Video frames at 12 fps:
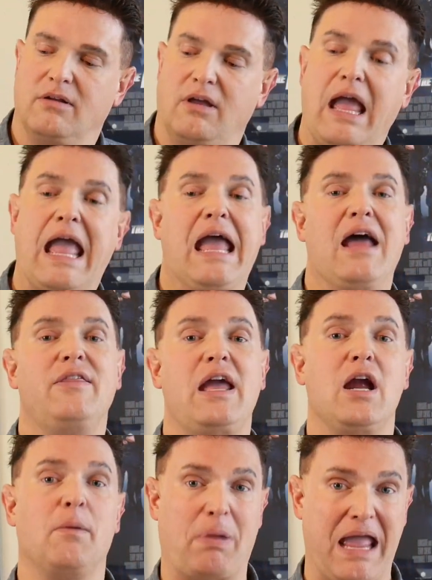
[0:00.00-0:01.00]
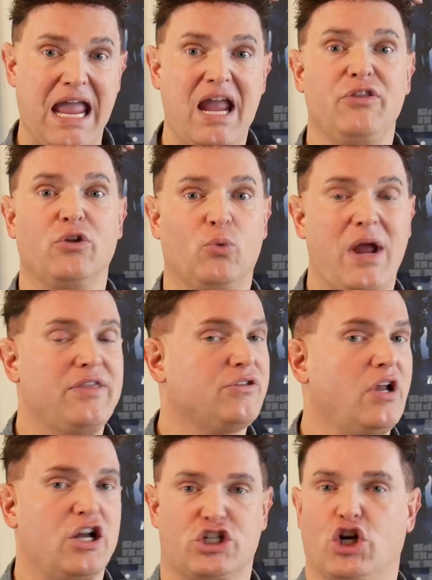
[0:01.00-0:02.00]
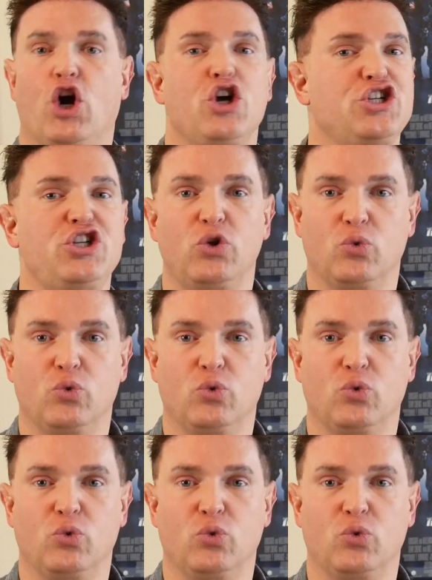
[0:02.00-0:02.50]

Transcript: and they are paying the rent, they're not charging you